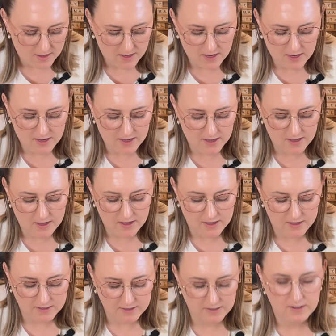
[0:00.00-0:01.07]

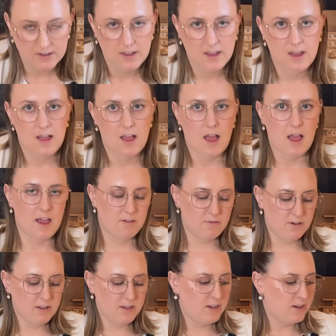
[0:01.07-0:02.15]
and I had
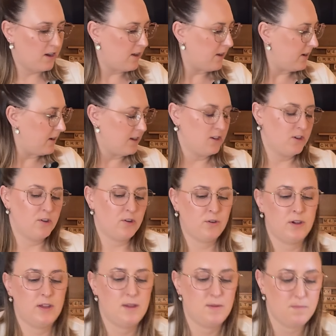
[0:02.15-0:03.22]
really gotten into
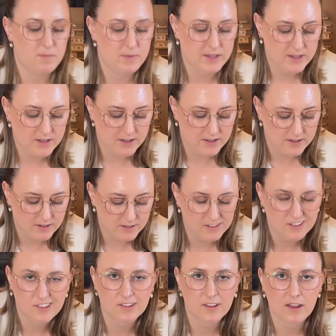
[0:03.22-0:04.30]
it
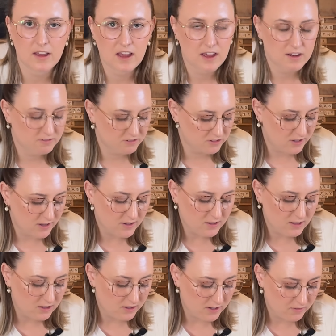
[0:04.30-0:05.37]
because I was kind of
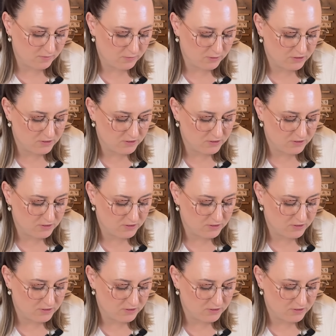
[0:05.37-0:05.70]
looking for